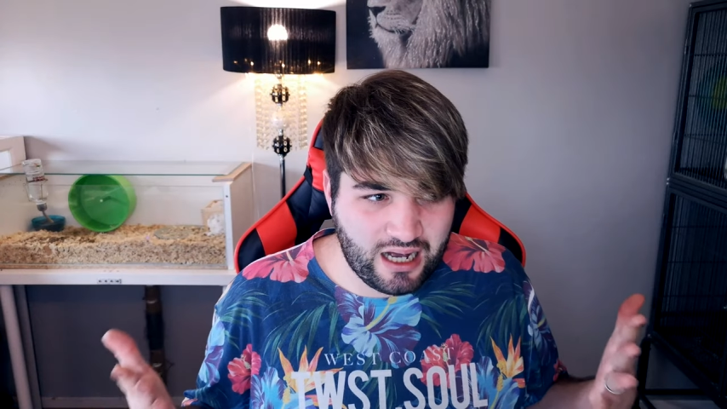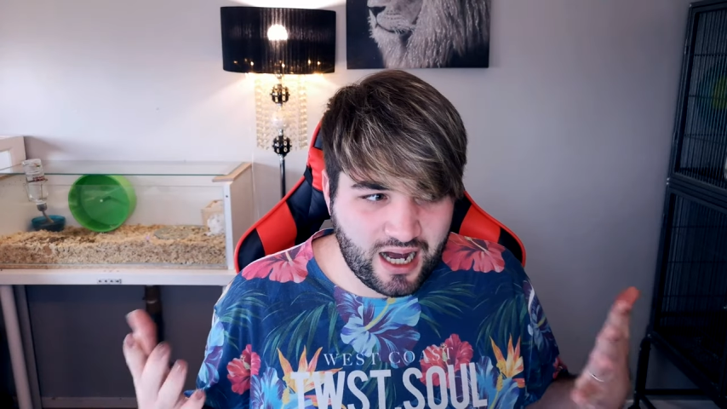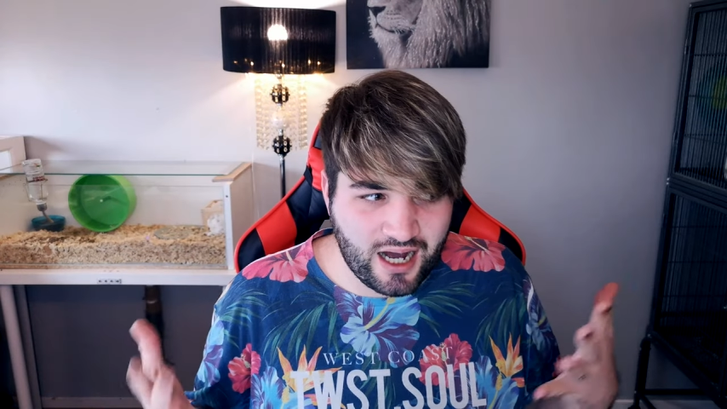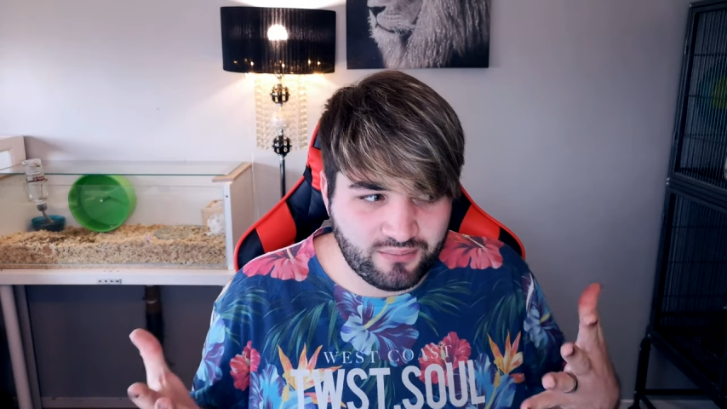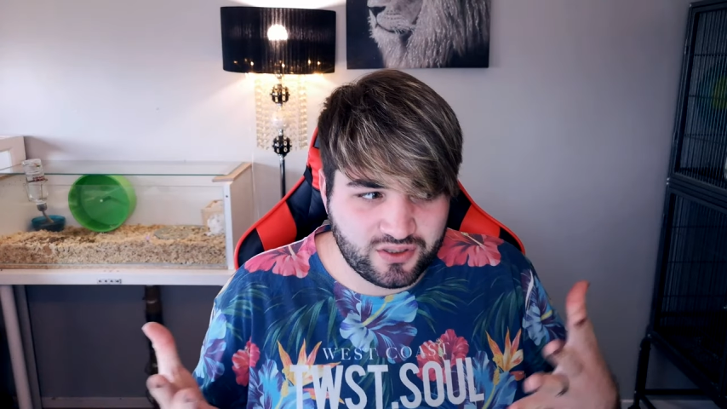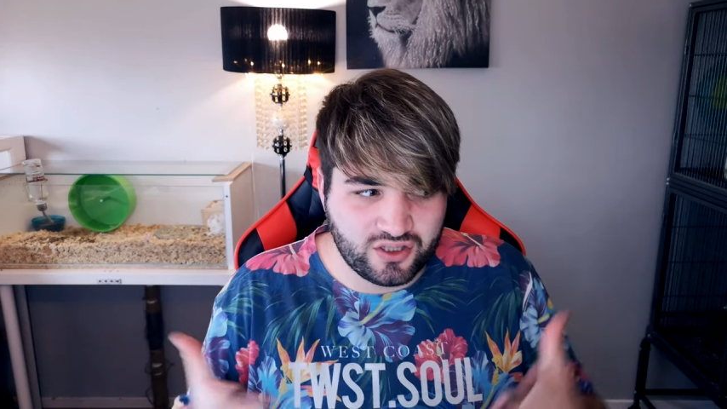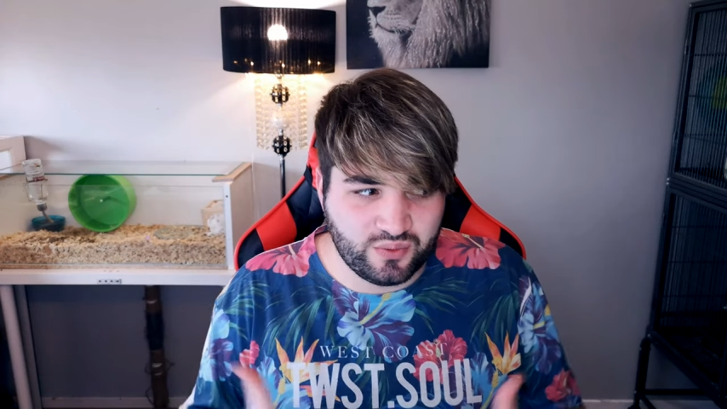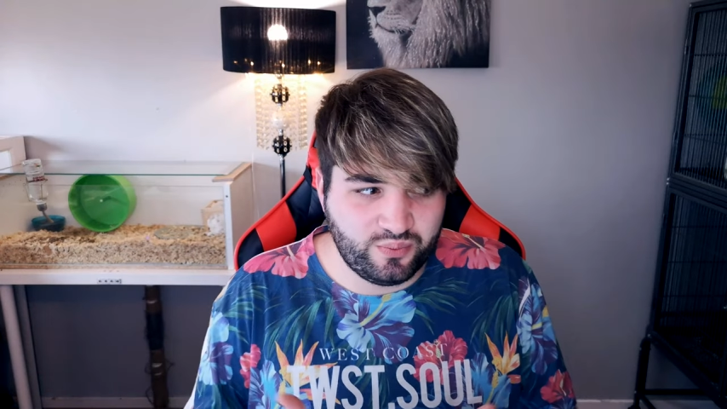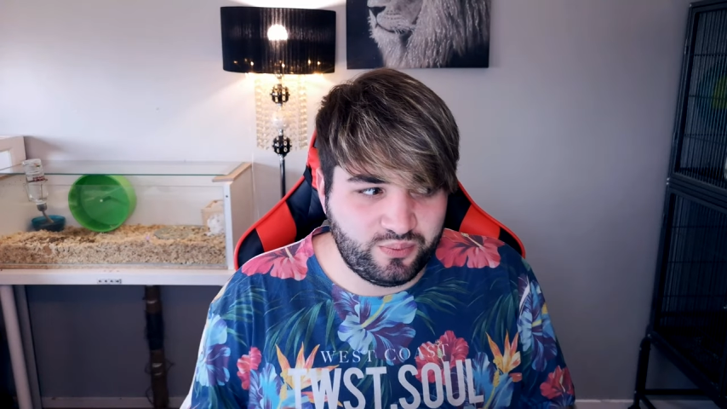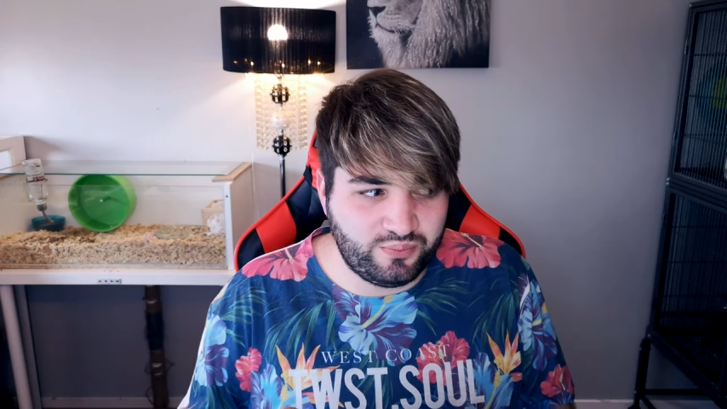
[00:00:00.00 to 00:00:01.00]

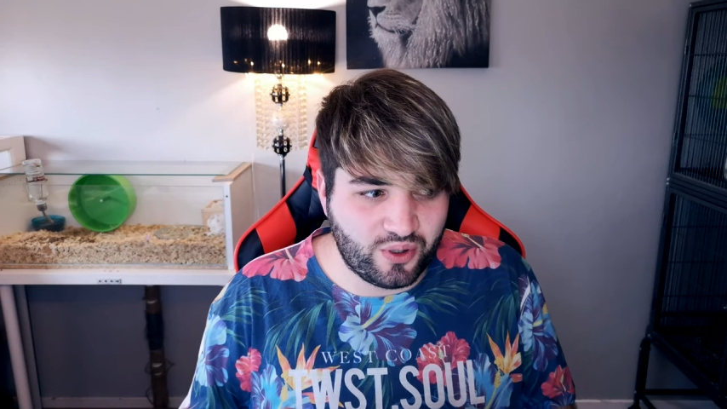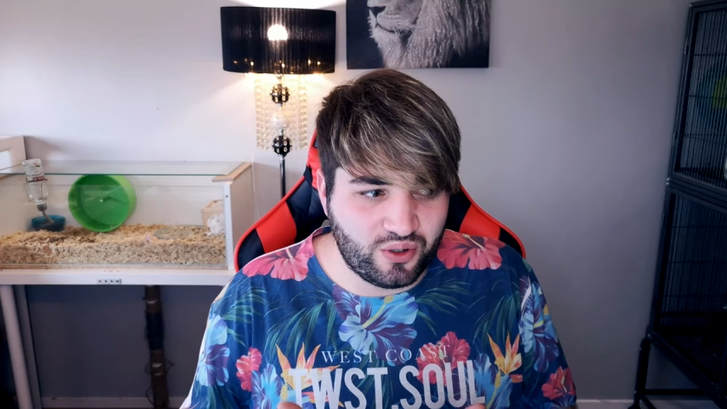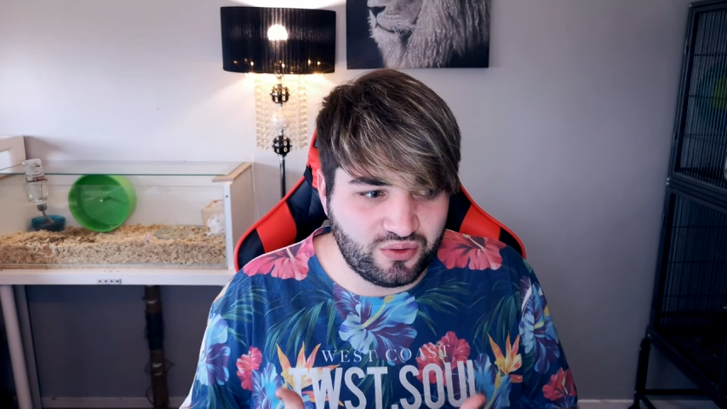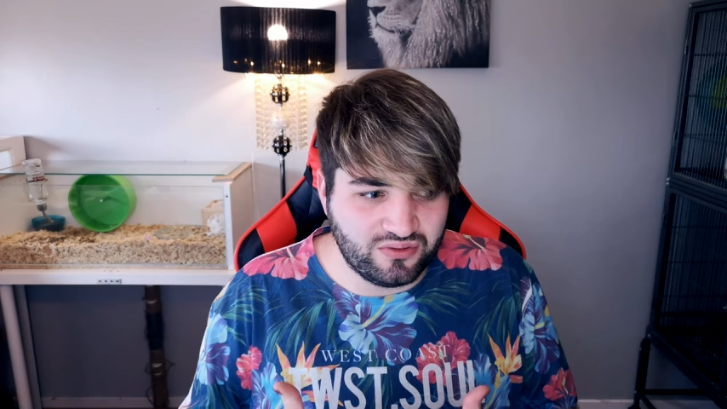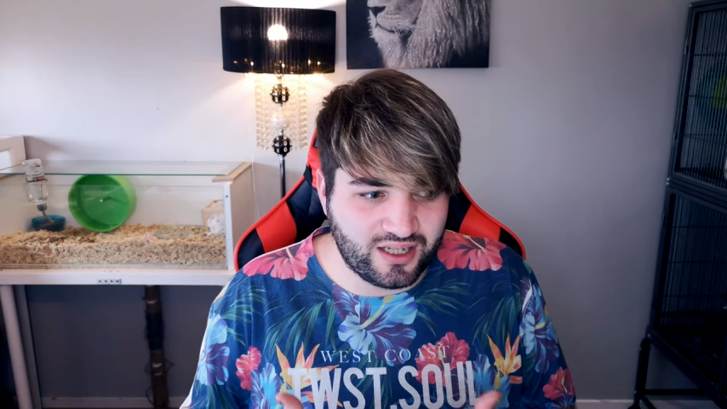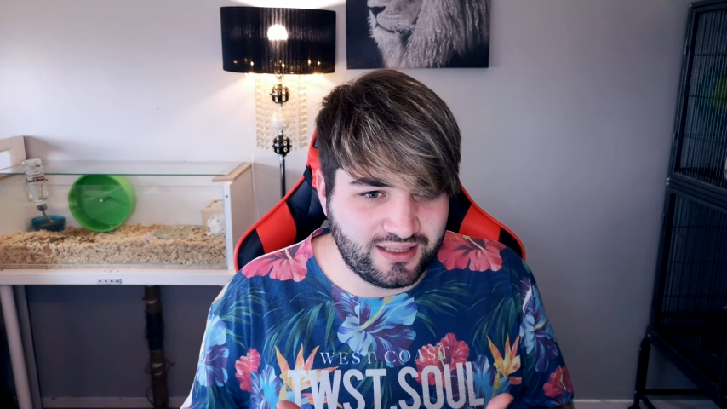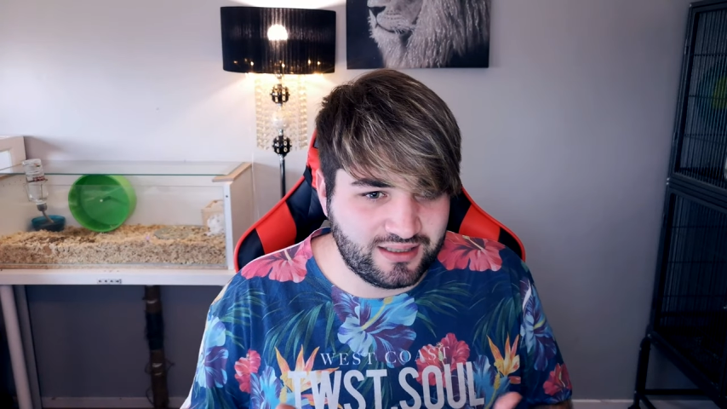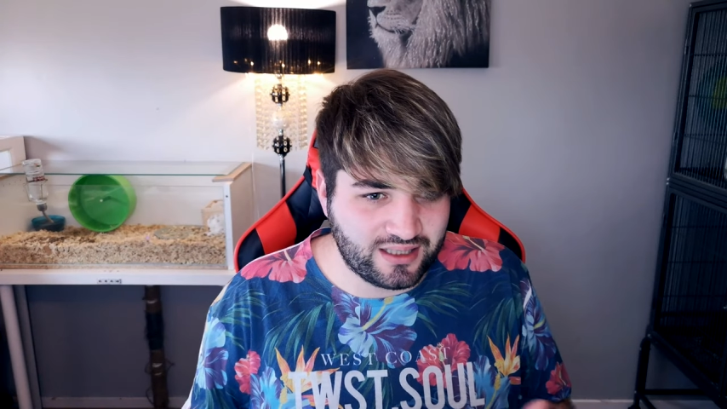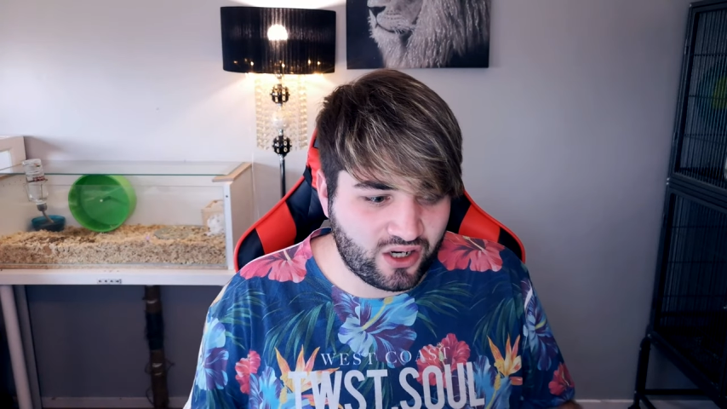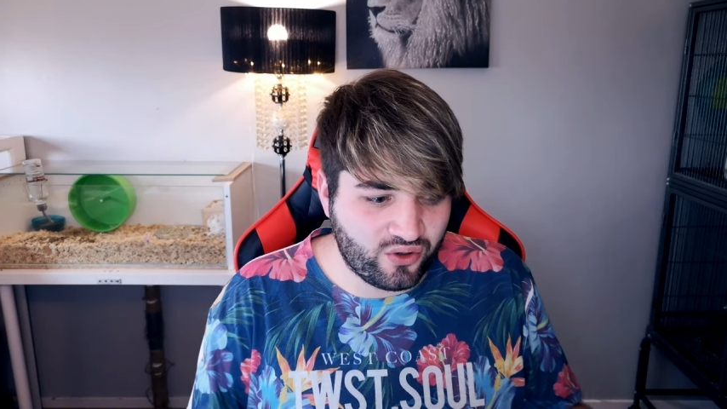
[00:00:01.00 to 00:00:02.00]
hamster ball
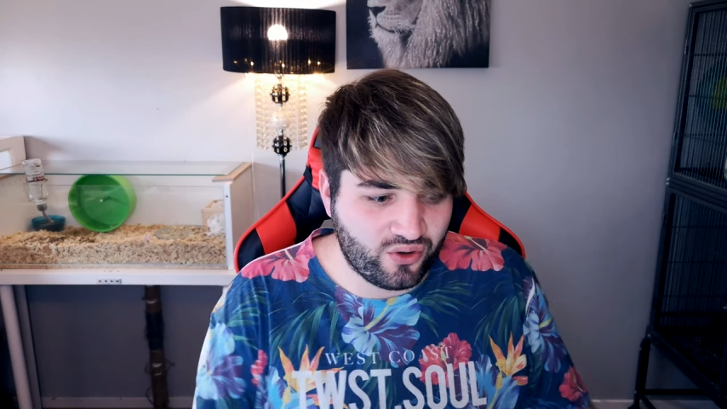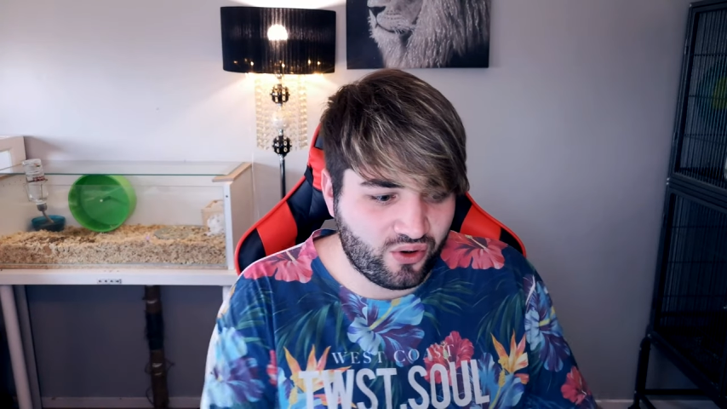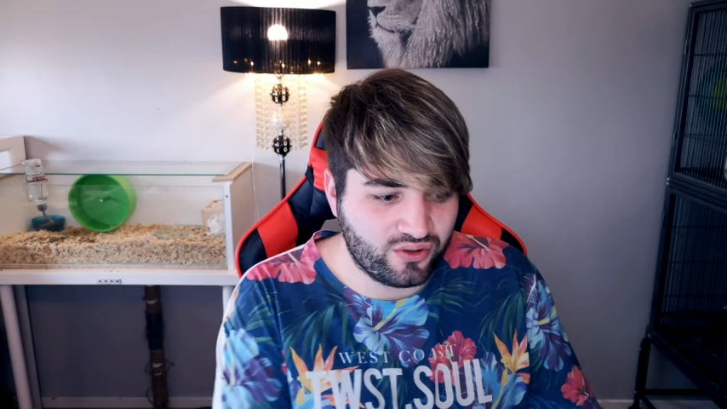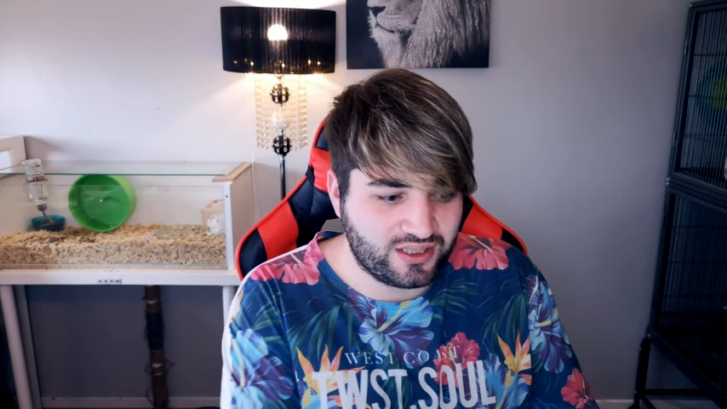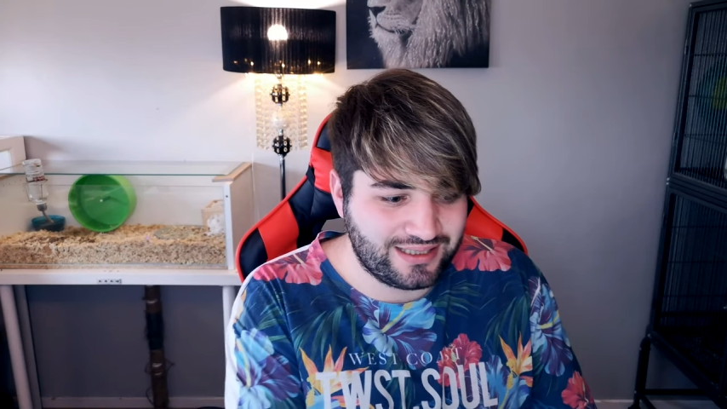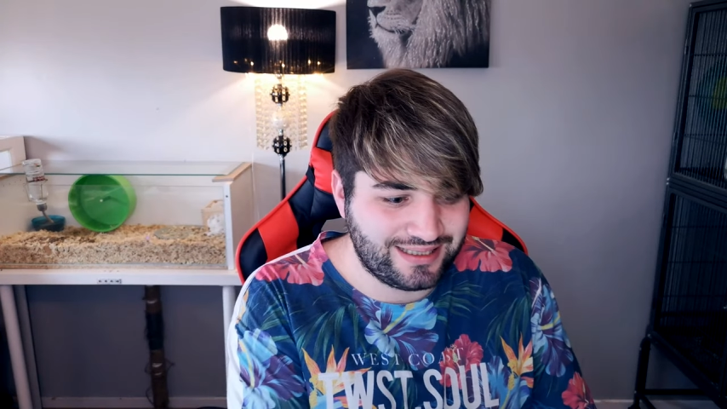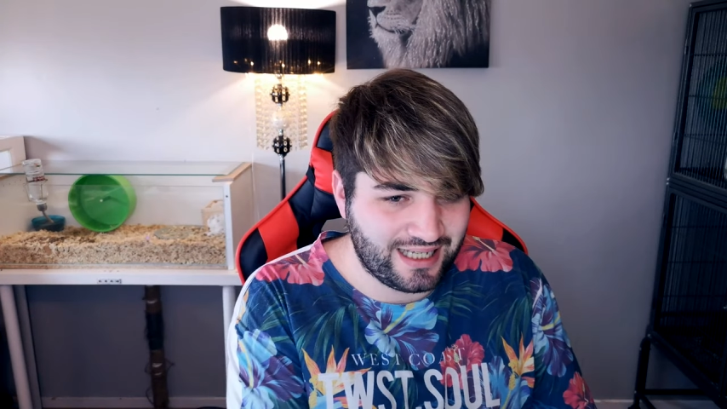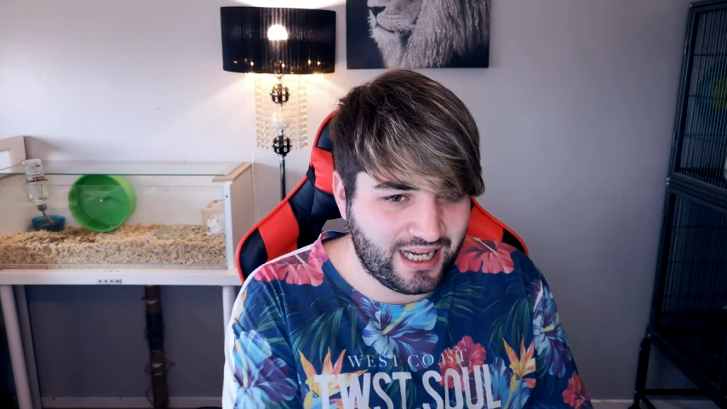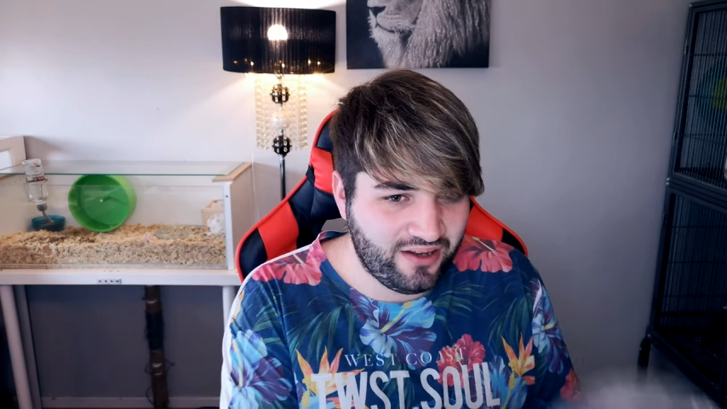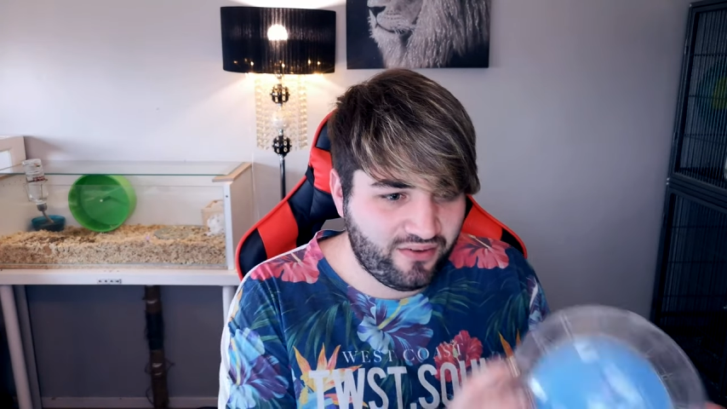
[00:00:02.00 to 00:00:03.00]
lids are not
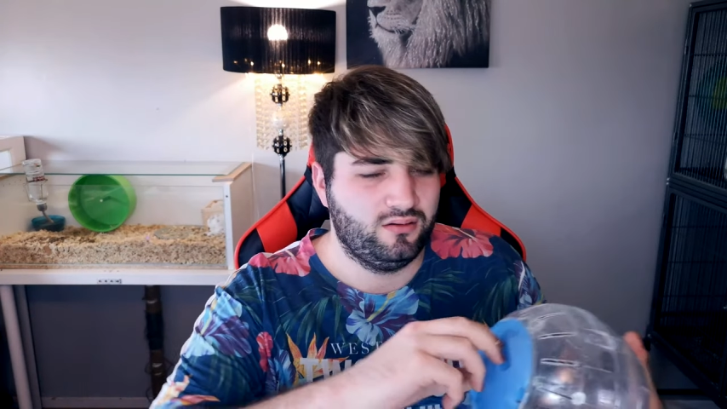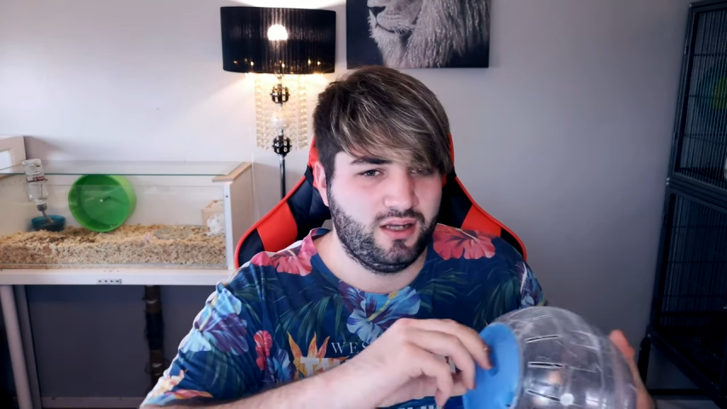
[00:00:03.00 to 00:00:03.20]
safe.